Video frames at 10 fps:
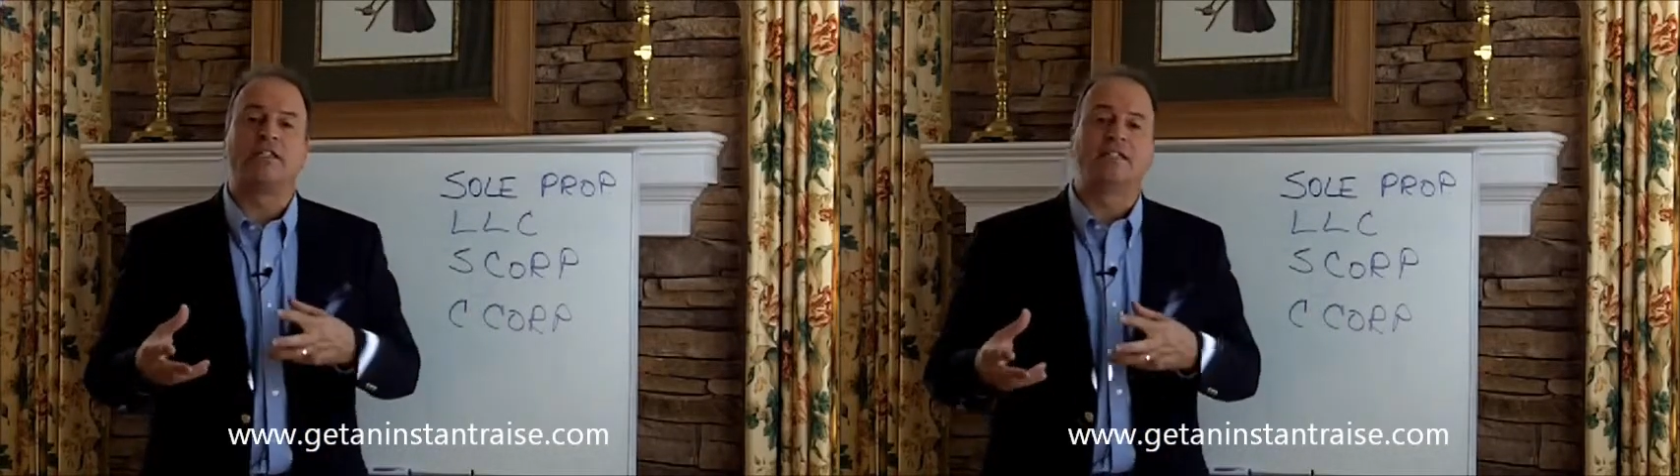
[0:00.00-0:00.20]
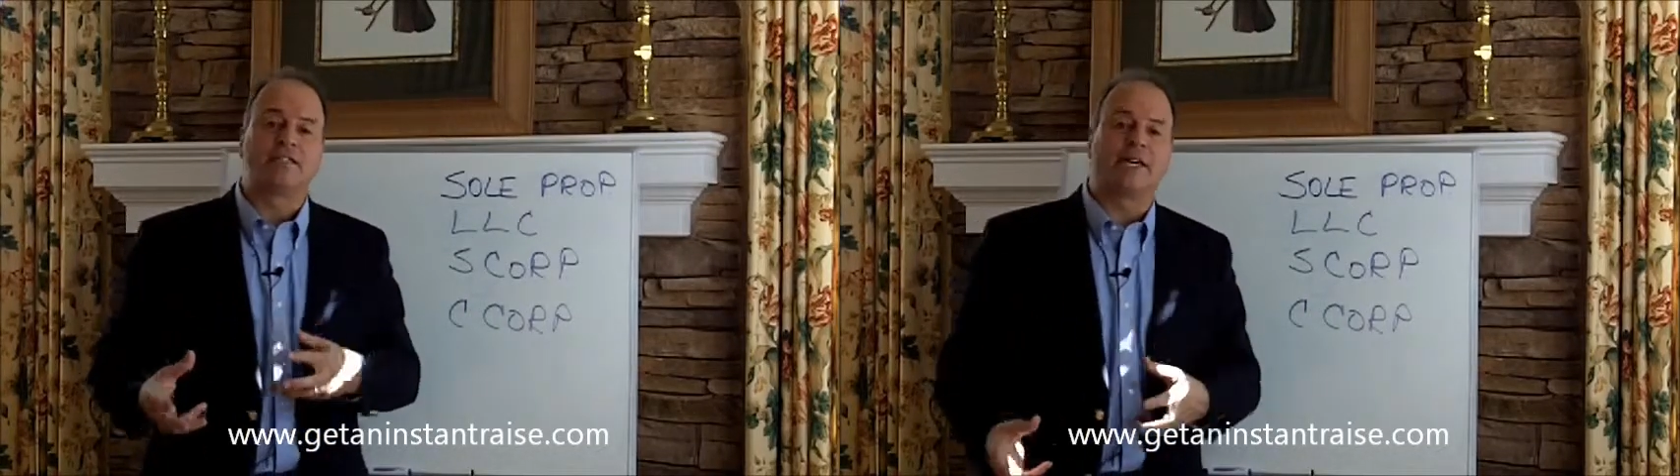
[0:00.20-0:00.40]

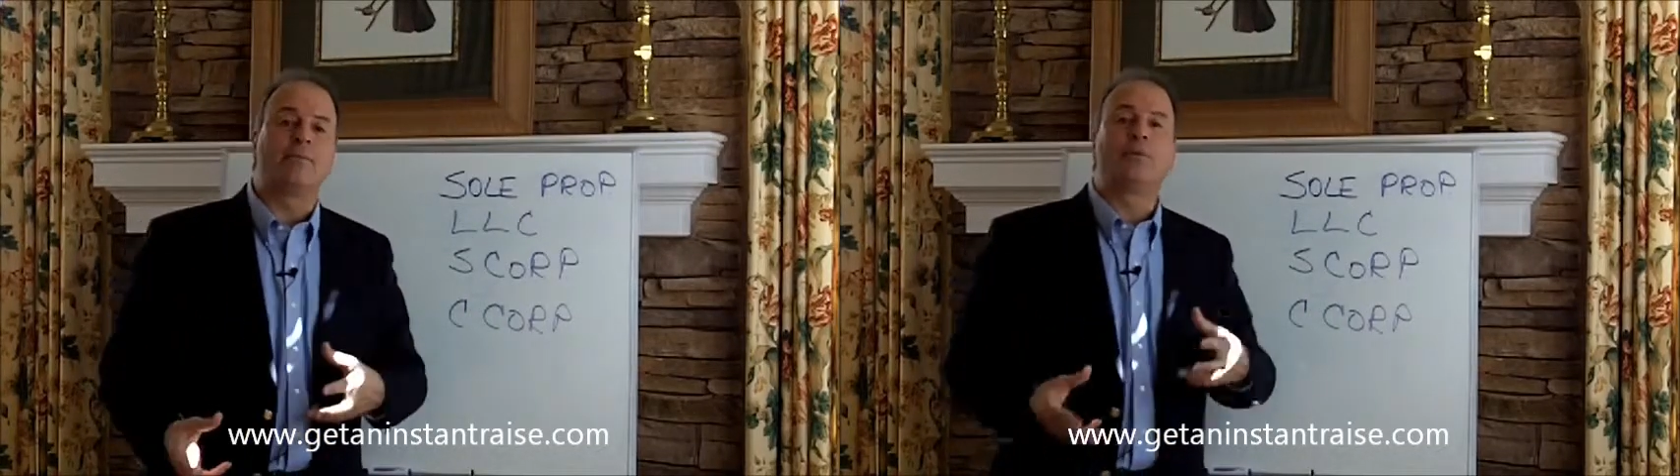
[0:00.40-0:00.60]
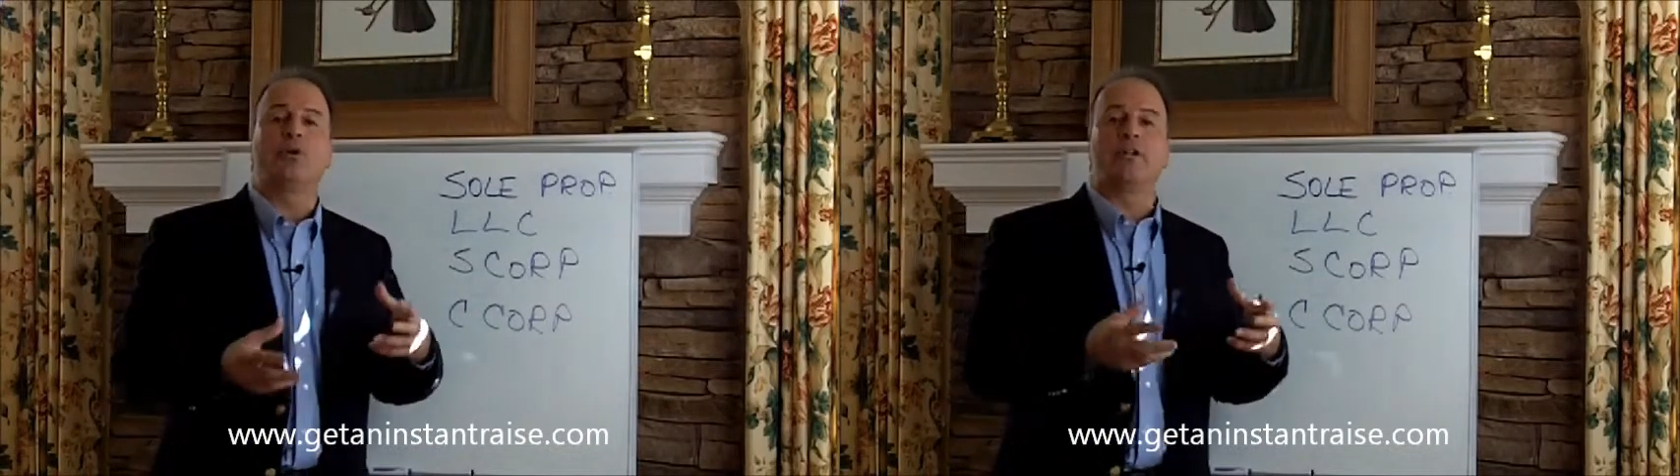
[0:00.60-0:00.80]
is
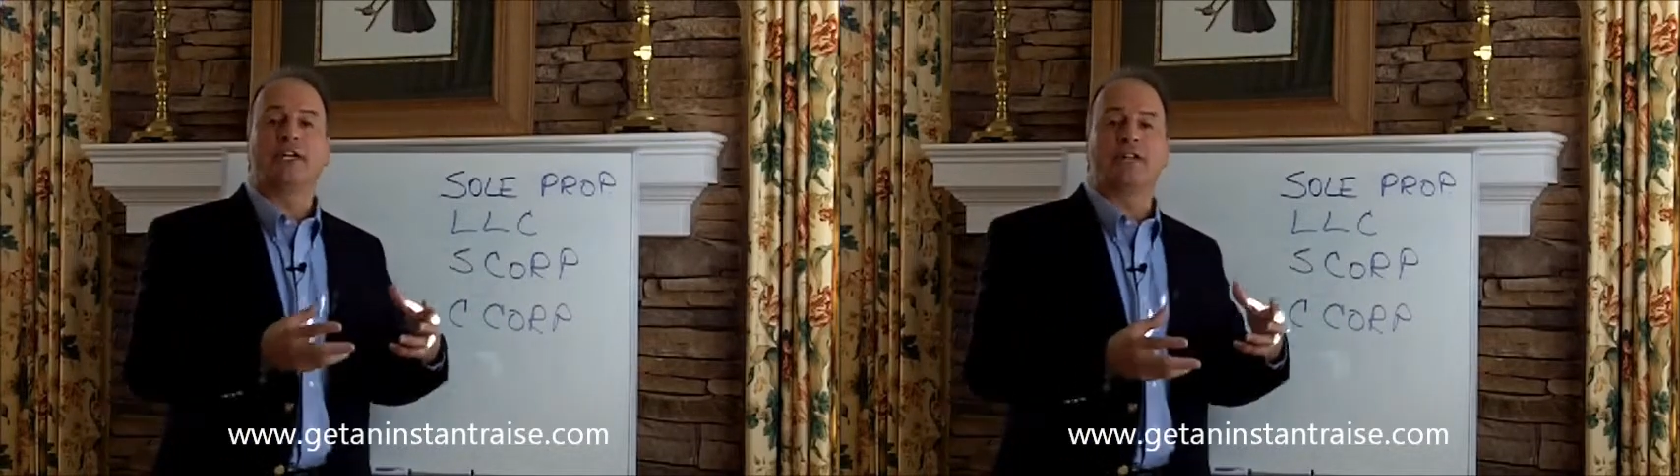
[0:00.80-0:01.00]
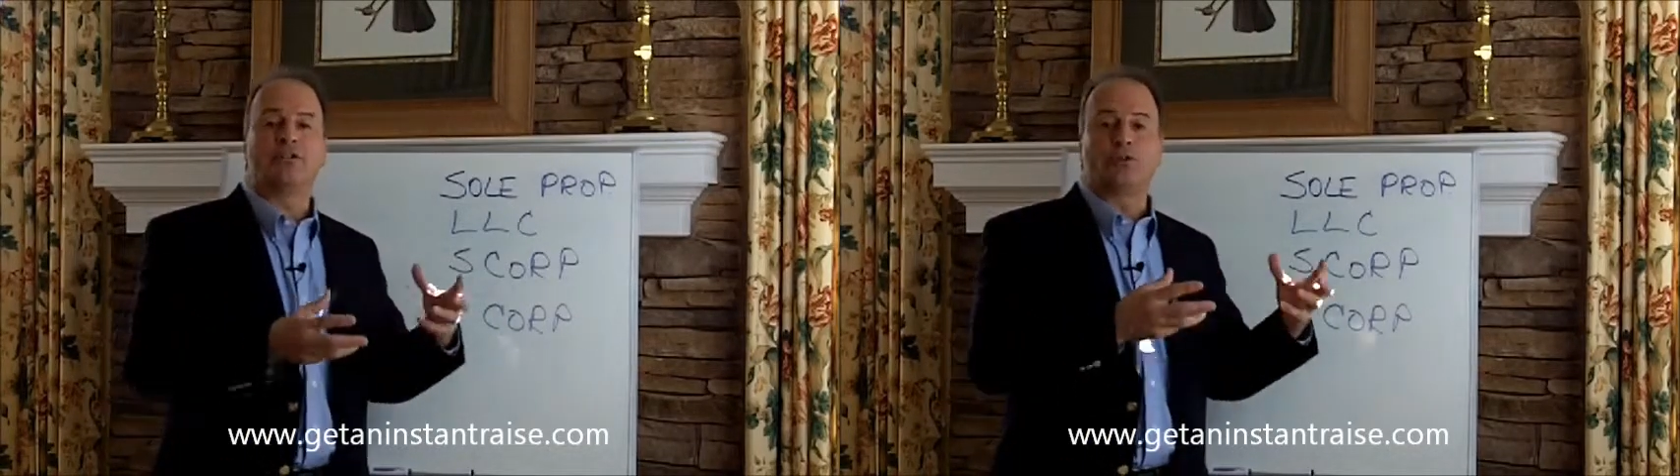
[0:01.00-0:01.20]
then put
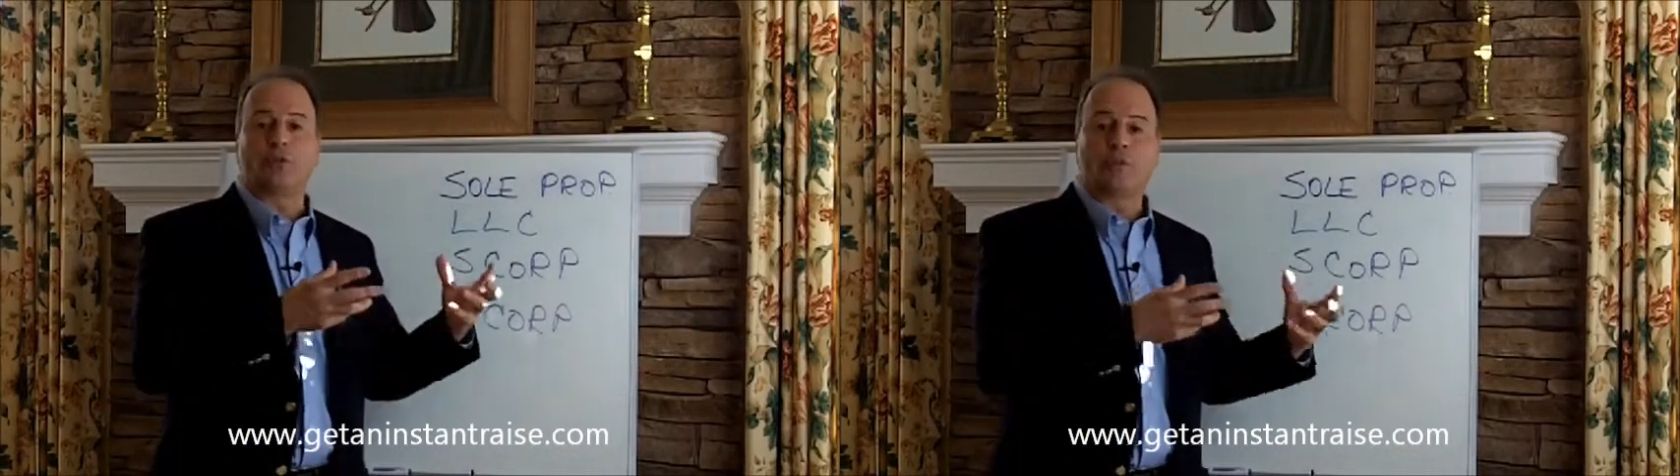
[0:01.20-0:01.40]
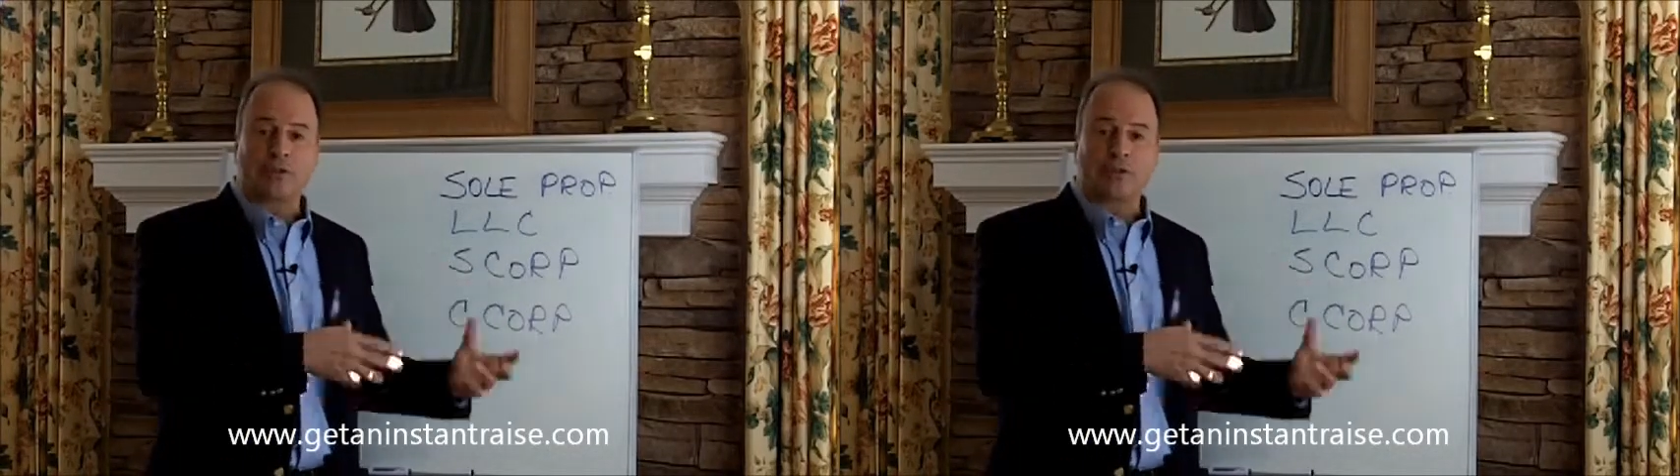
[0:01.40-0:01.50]
against your